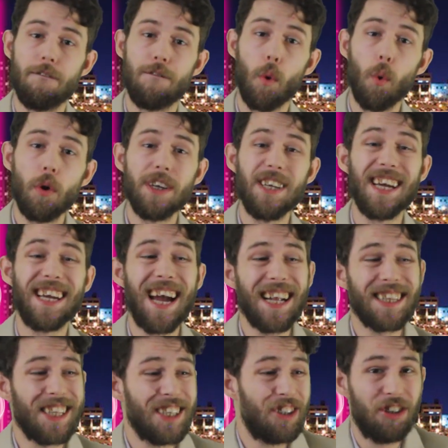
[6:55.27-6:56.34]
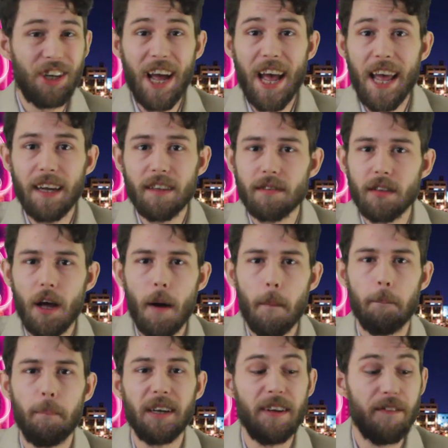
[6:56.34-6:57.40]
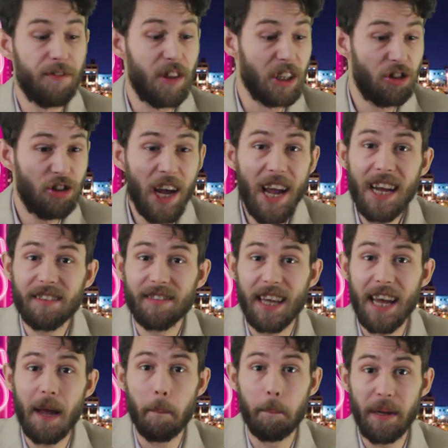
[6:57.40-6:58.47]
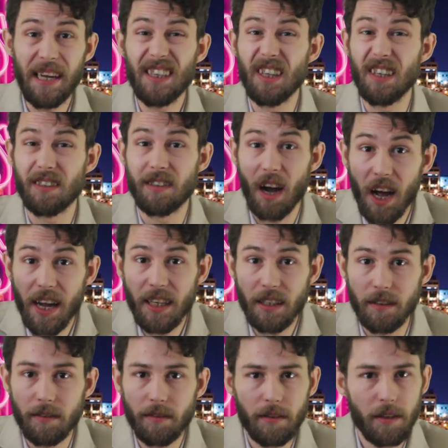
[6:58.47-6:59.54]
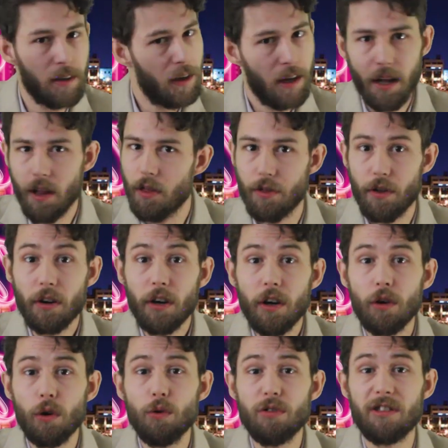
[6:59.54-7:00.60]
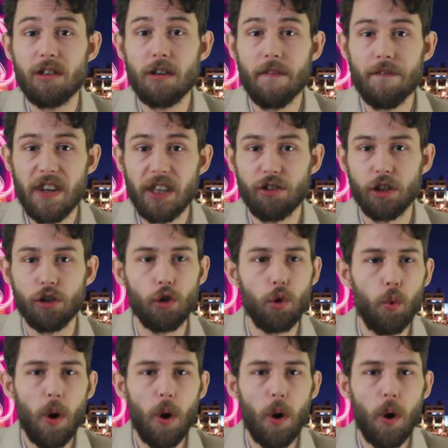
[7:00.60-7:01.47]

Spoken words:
4, you got the Jags. But if the Jags can't beat the Titans, they're going to lose the division to